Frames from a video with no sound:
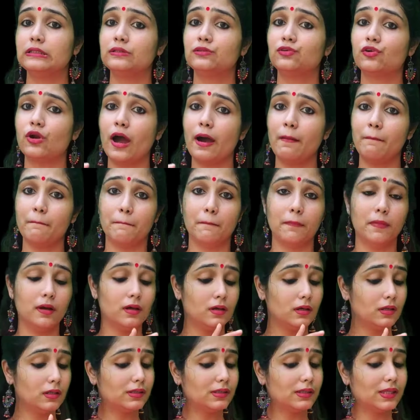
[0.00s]
tram
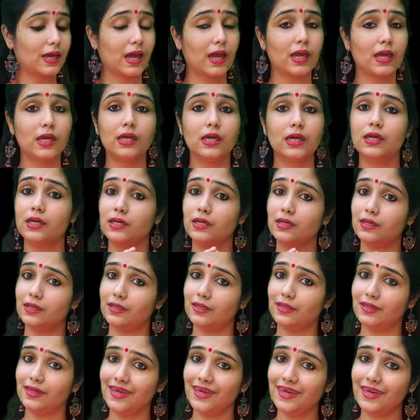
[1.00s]
thei
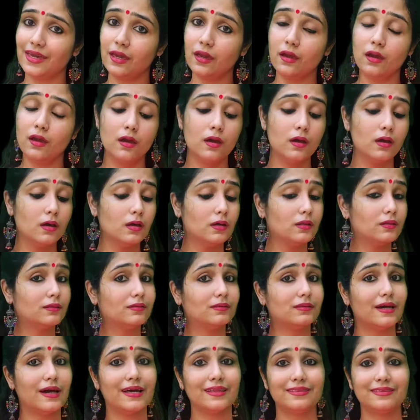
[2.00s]
I
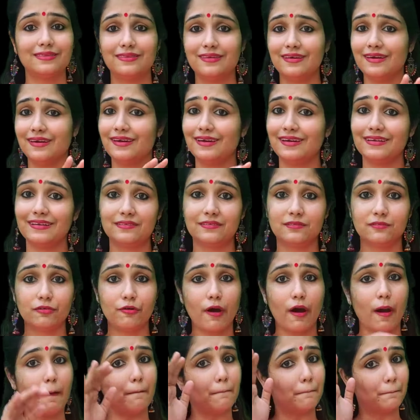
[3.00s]
tat
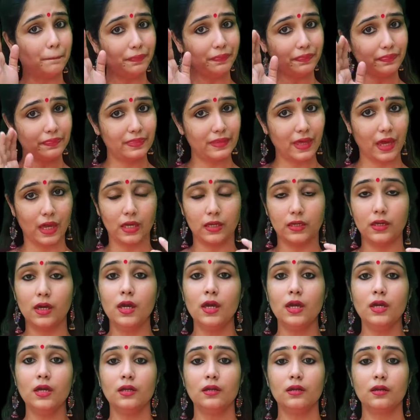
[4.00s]
tram thei.
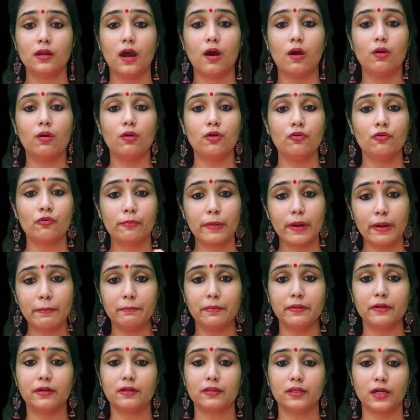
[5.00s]
Now
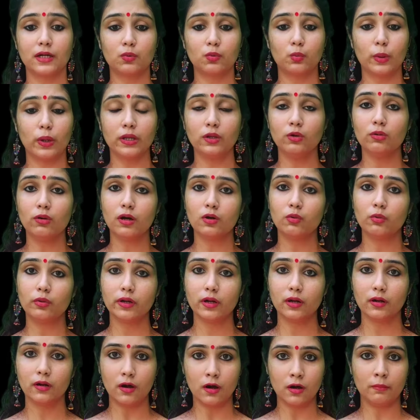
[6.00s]
remember that when you are doing
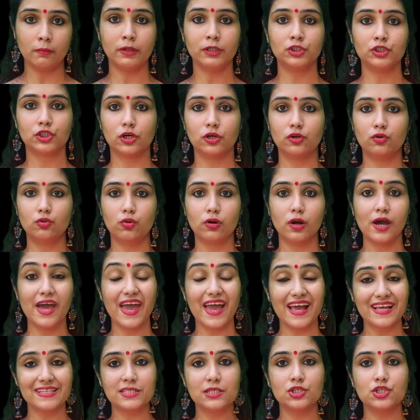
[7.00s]
a Rangmanch Ka Tukda,
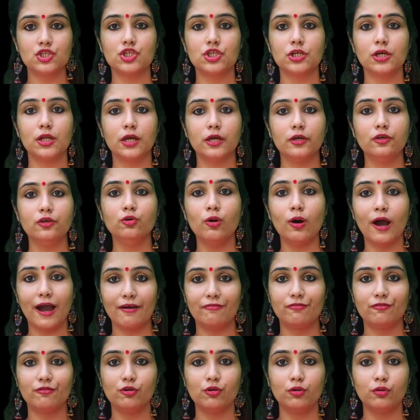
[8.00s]
essentially you
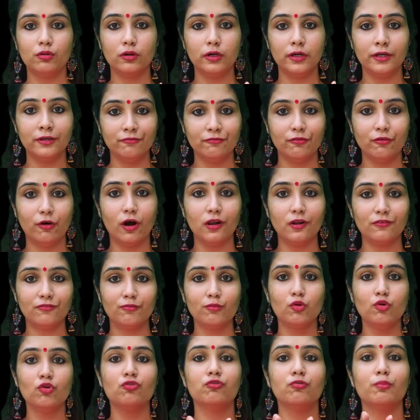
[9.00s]
have to involve
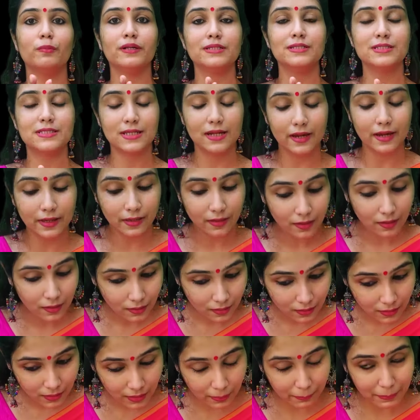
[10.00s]
movements like
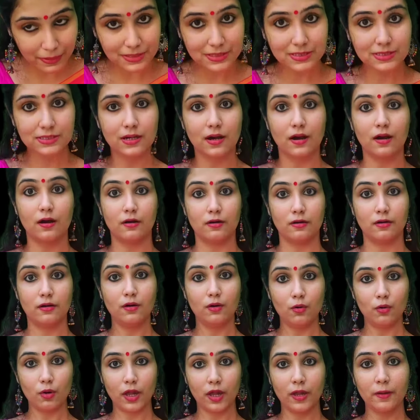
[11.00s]
namaskar,
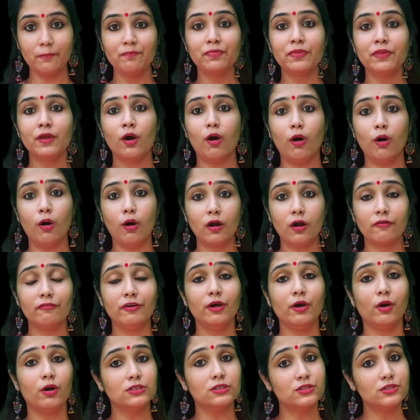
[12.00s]
okay, or
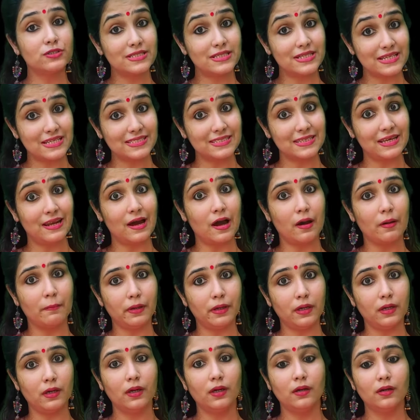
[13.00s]
we also say
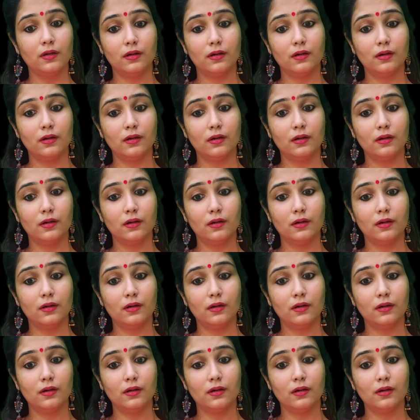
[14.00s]
salami,